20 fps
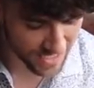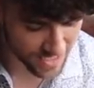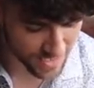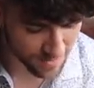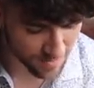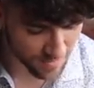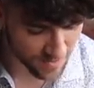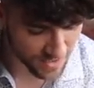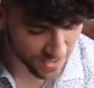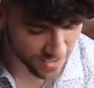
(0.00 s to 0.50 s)
into
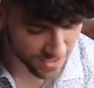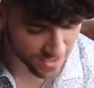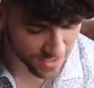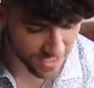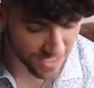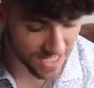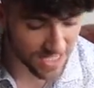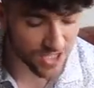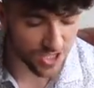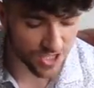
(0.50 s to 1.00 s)
some of this
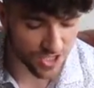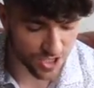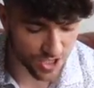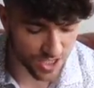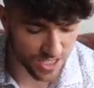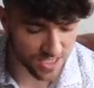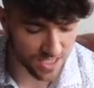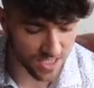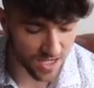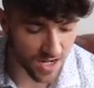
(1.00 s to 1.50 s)
delicious
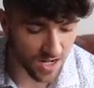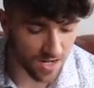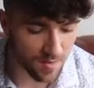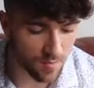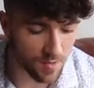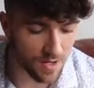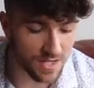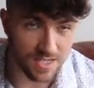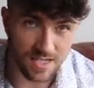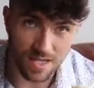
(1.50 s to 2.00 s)
cheesy
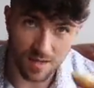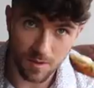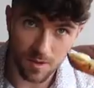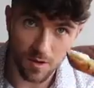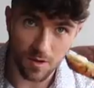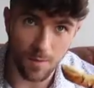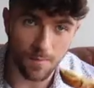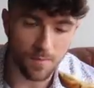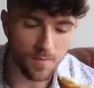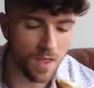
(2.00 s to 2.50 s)
garlic bread. Here we
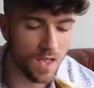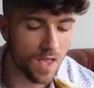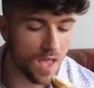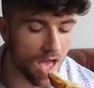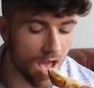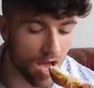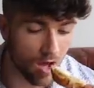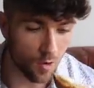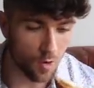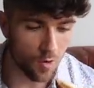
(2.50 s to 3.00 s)
go.
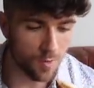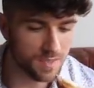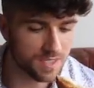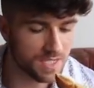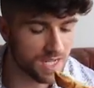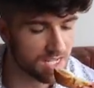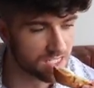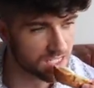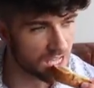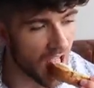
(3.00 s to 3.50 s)
I hope it's
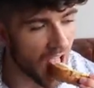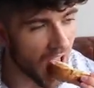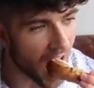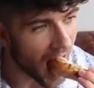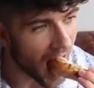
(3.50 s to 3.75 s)
nice.